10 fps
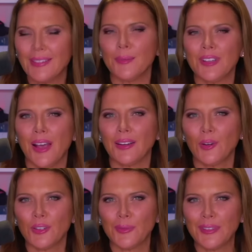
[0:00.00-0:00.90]
Tim Scott,
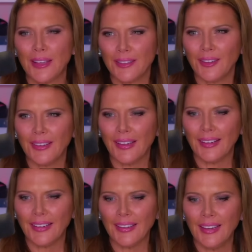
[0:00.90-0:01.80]
of course, from South
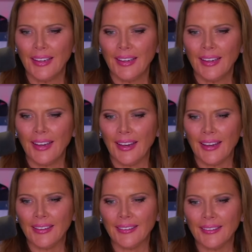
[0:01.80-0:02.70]
Carolina,
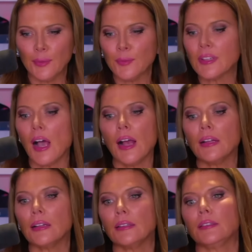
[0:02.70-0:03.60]
and Tim
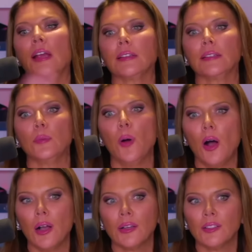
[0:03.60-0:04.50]
Scott checks the
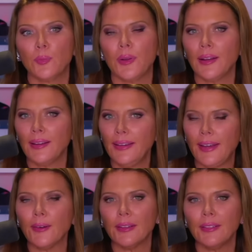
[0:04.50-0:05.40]
box, but I
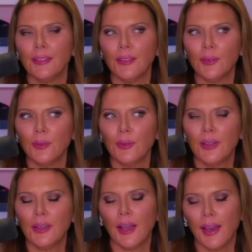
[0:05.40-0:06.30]
guarantee you,
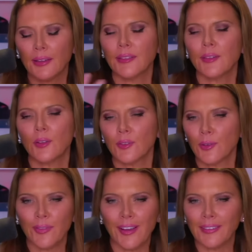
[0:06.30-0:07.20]
I actually know this
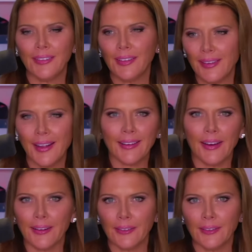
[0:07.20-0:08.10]
for a fact. He does not
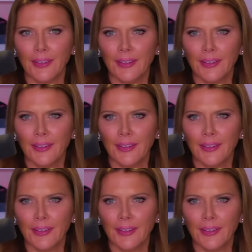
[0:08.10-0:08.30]
care.